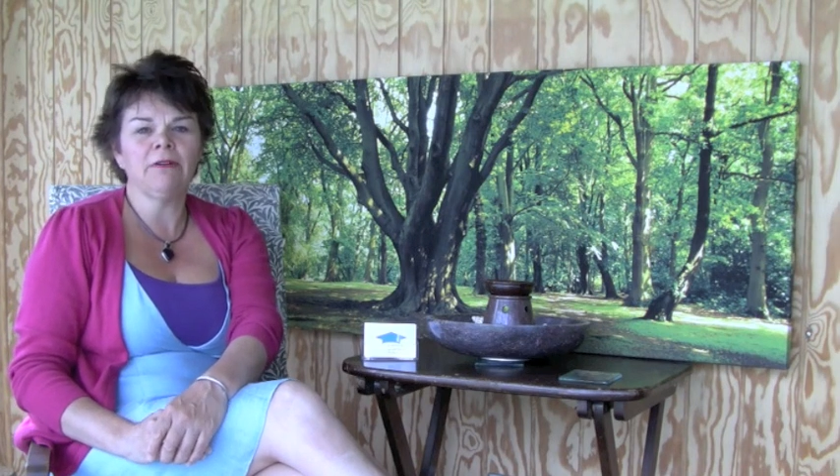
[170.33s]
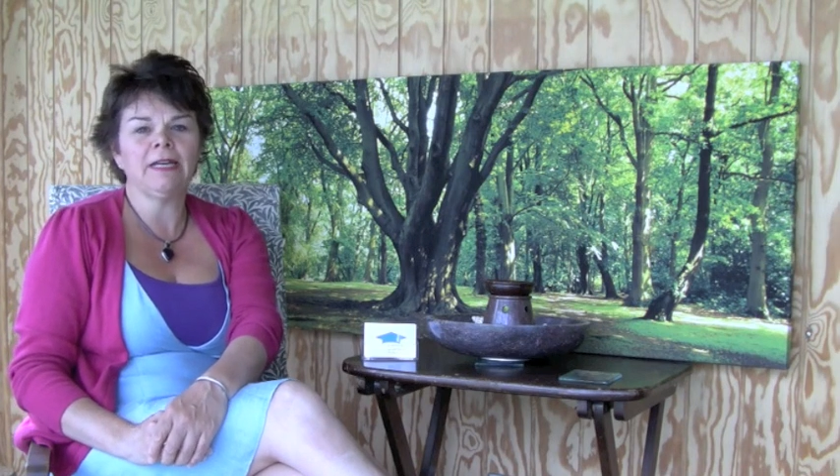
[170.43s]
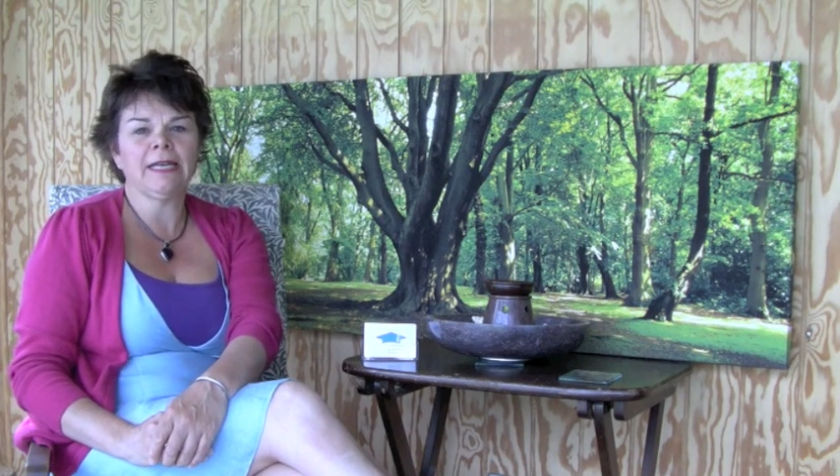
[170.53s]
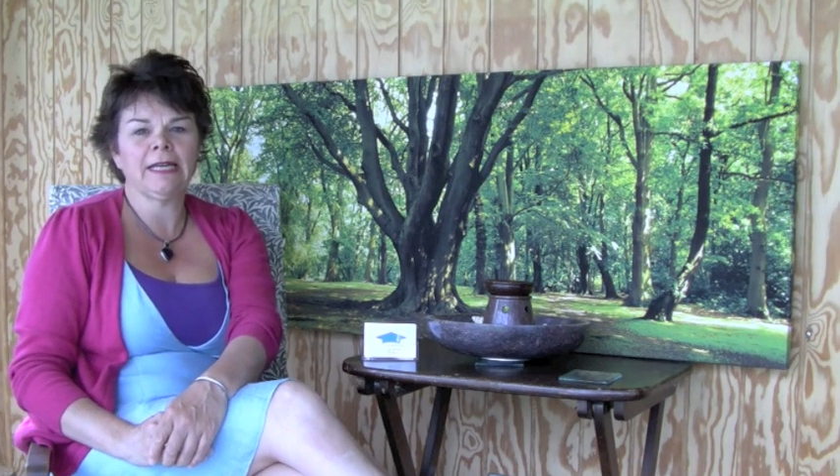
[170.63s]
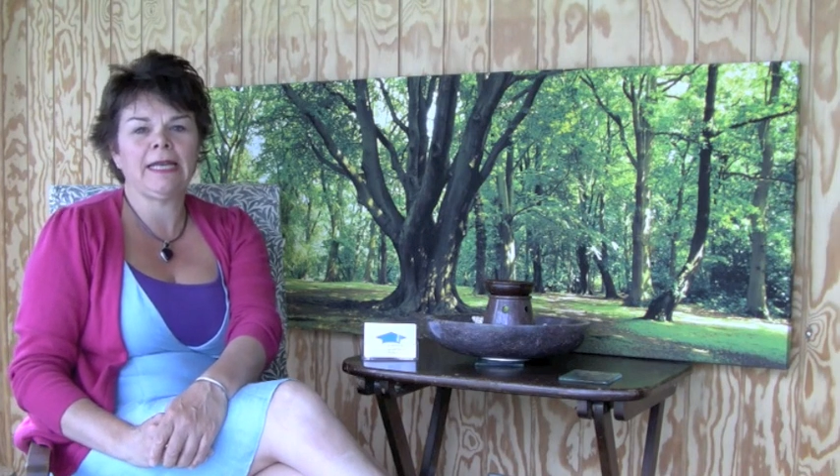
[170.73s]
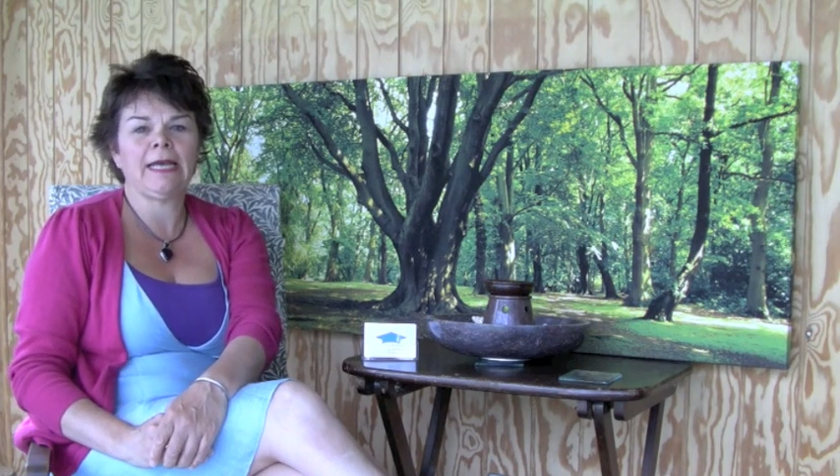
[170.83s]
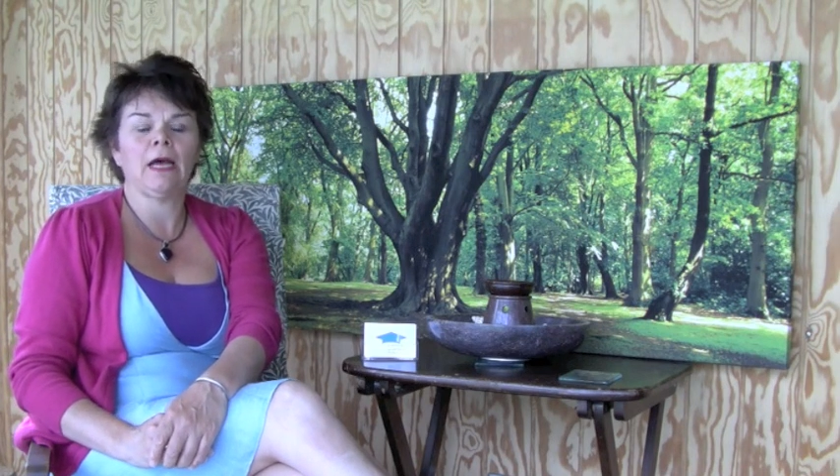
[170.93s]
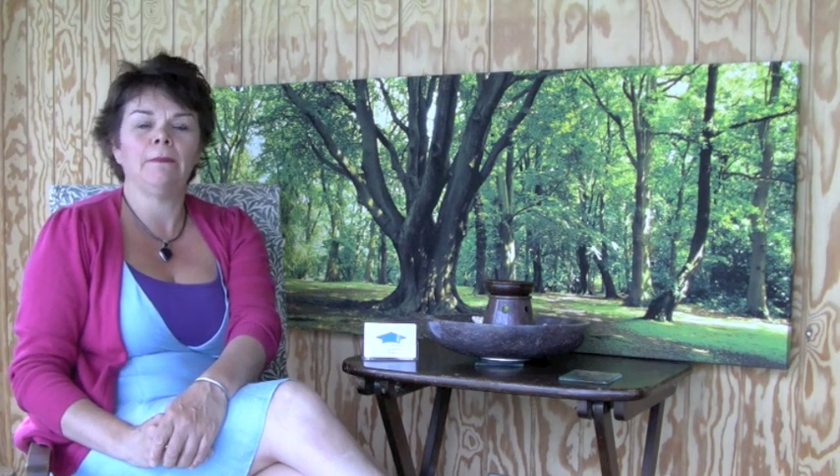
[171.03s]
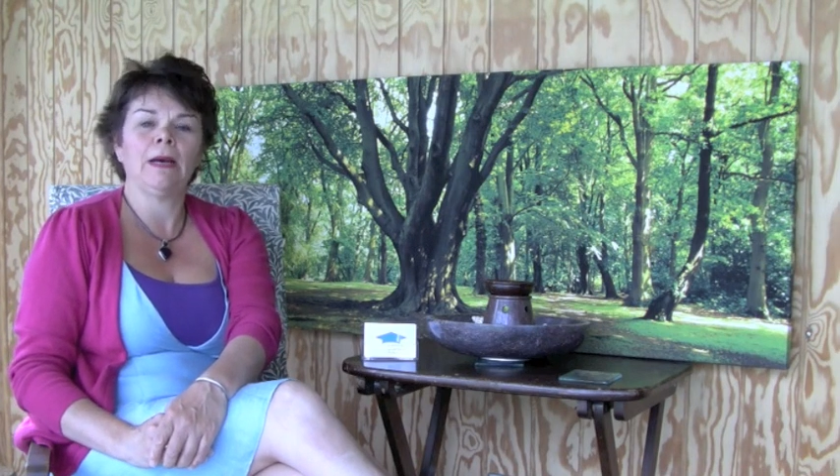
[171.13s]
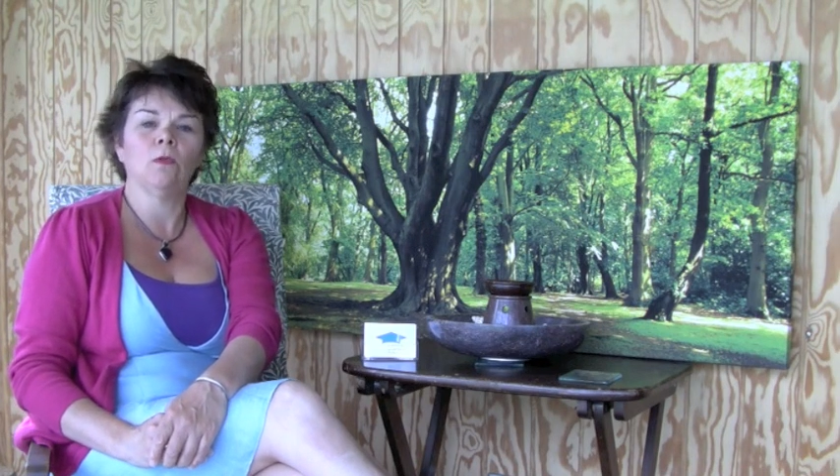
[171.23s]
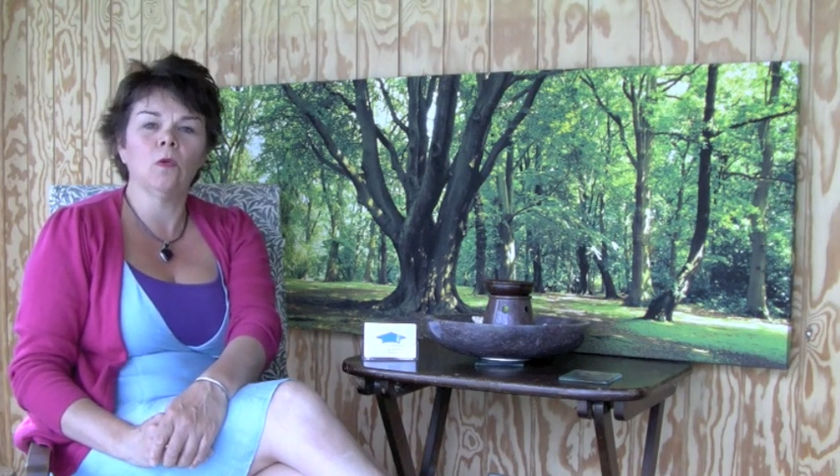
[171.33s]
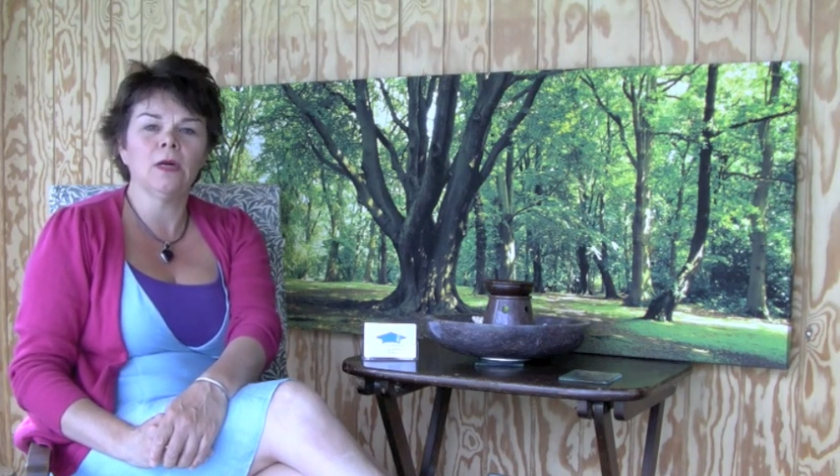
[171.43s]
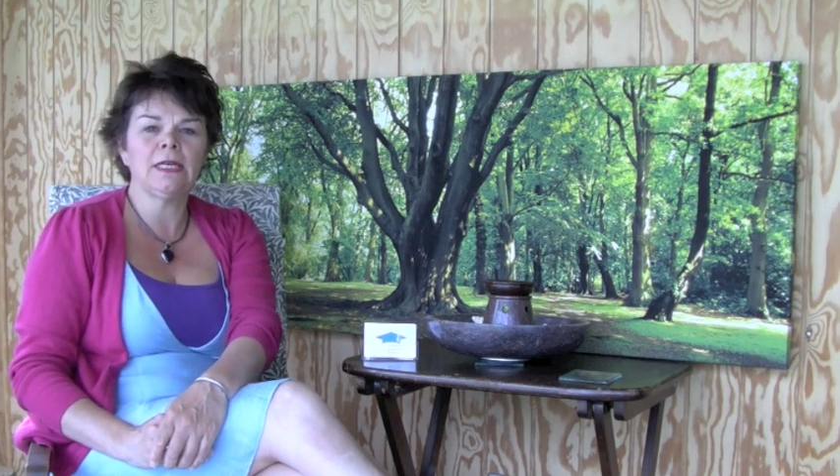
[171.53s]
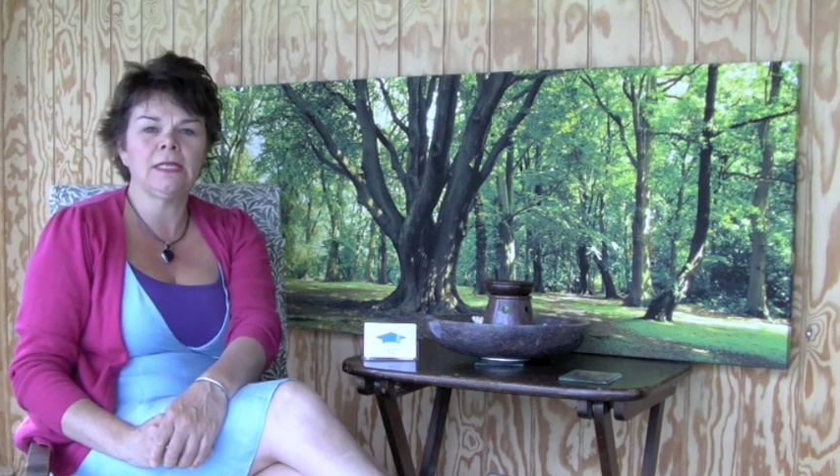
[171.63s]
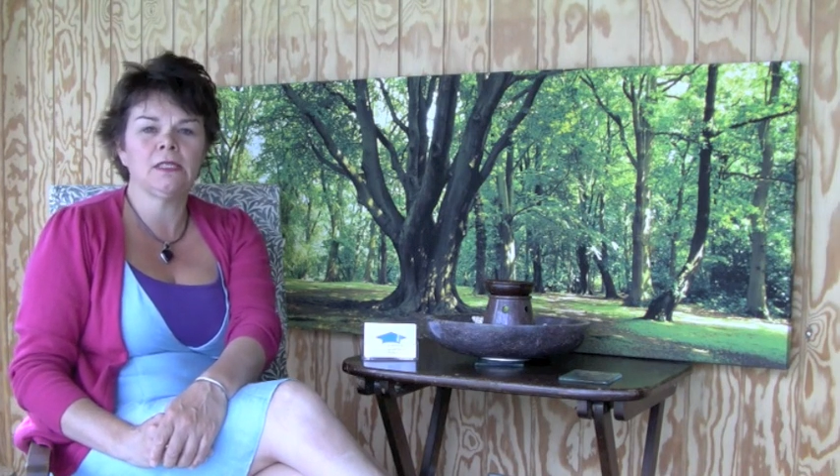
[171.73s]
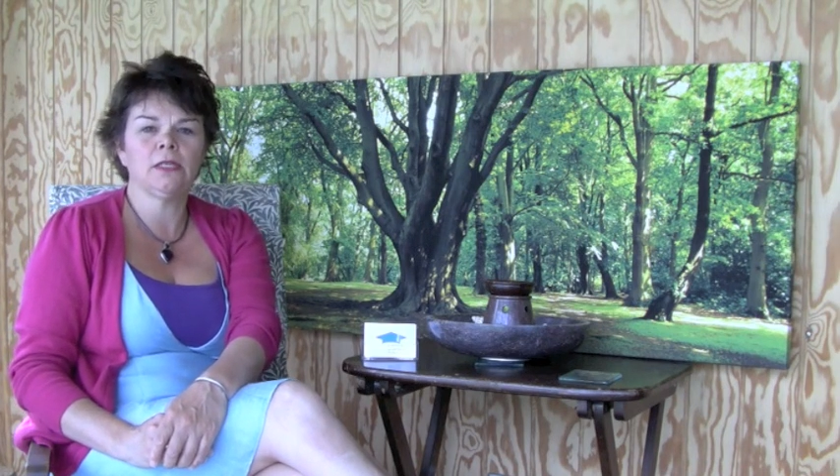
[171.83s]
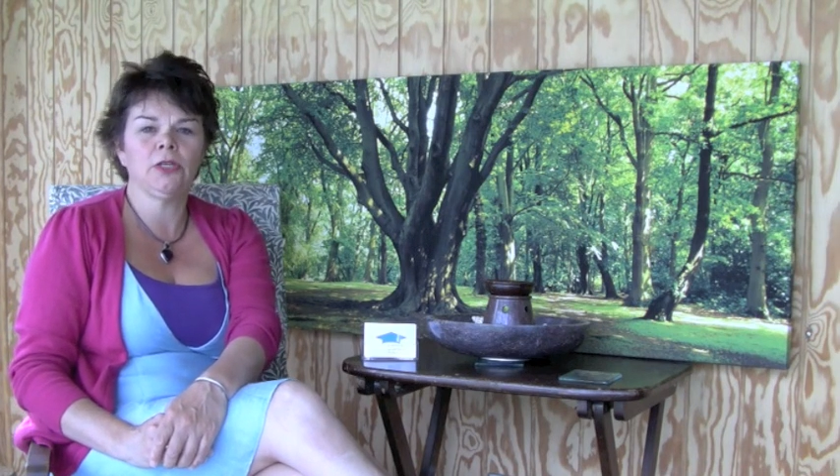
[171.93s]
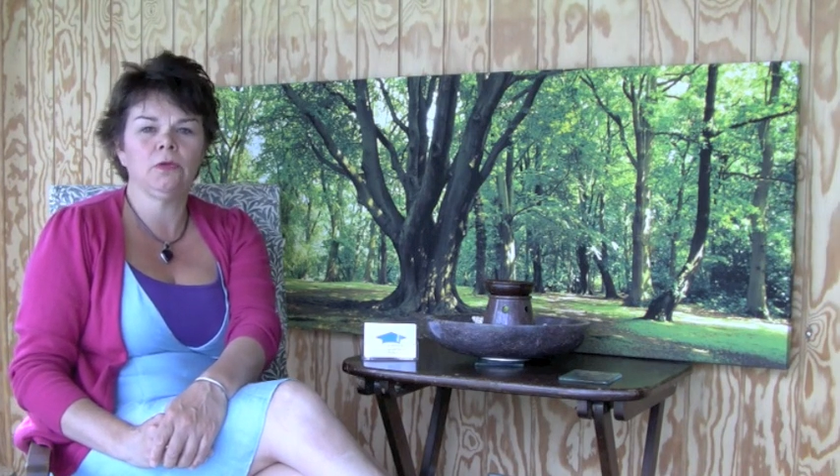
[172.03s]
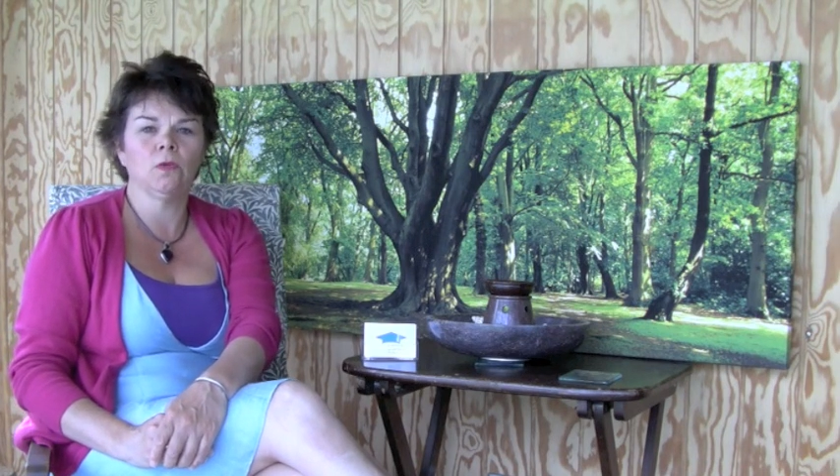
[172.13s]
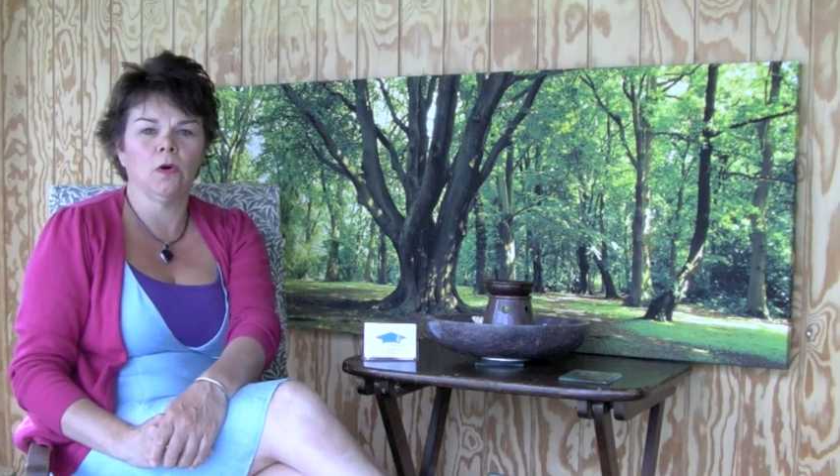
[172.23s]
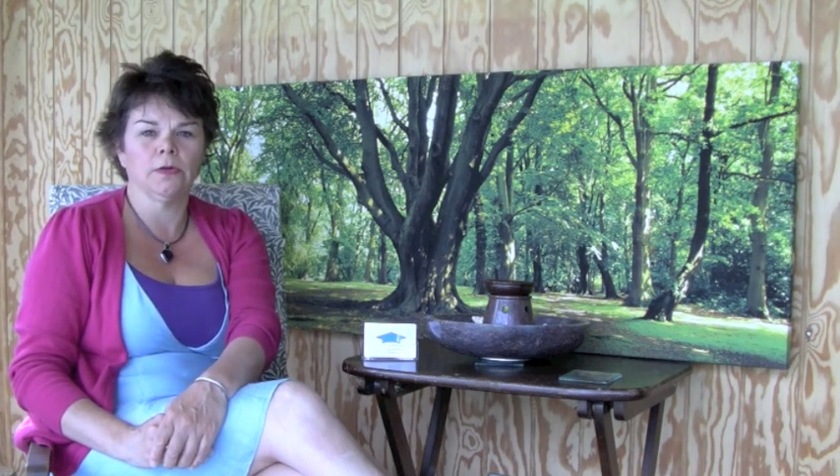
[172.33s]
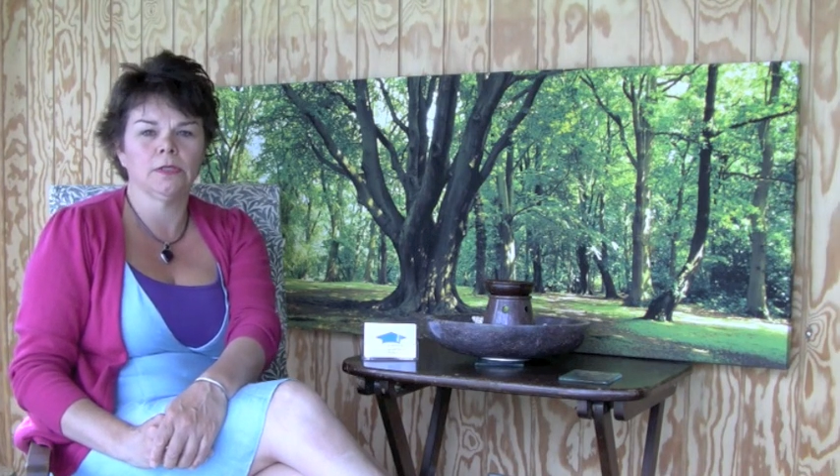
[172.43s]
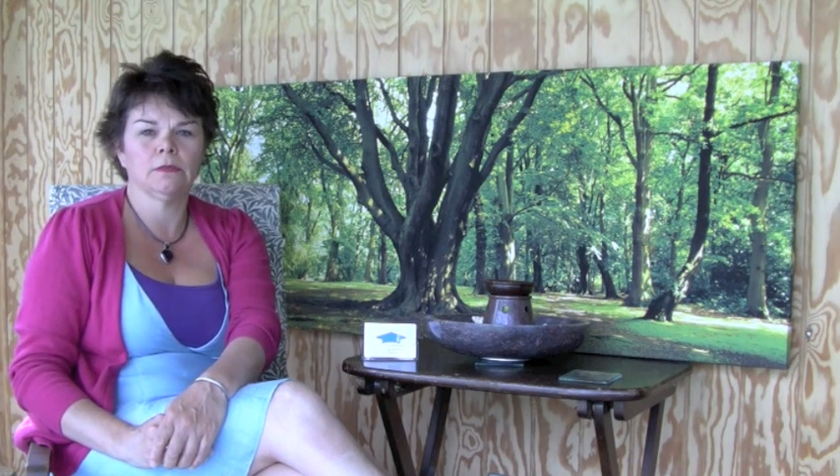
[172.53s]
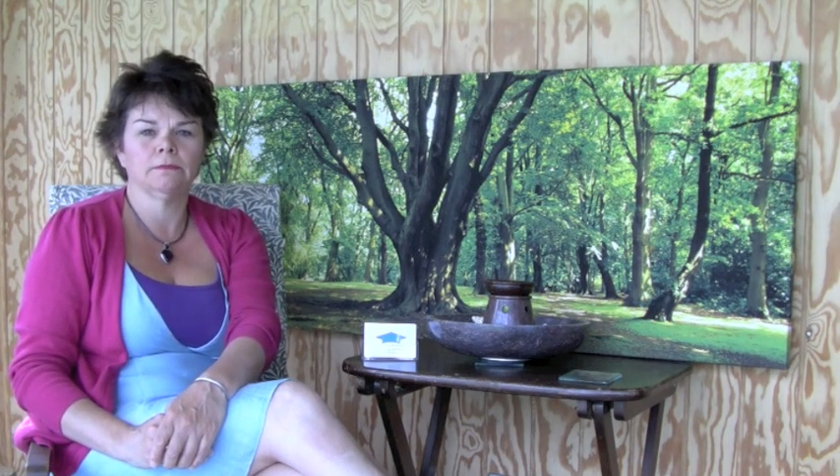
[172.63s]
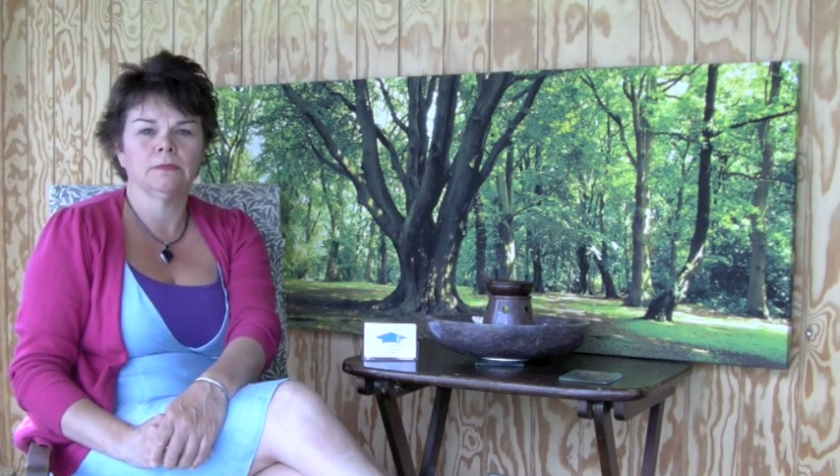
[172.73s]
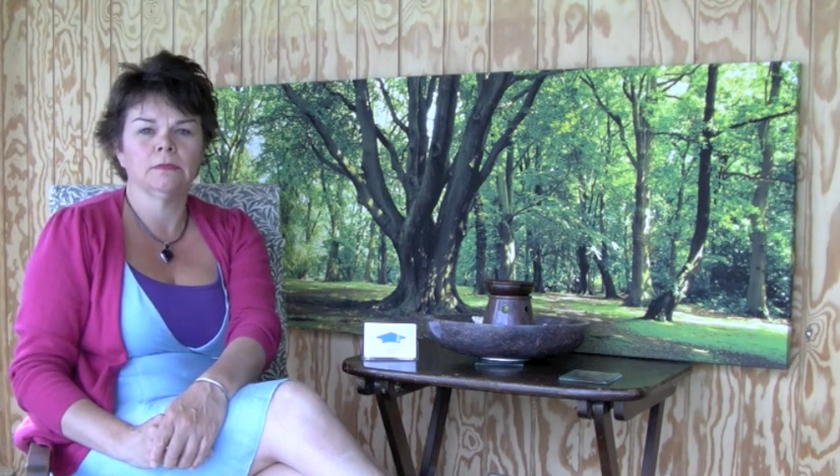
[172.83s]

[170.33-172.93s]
really clear about what it is that you want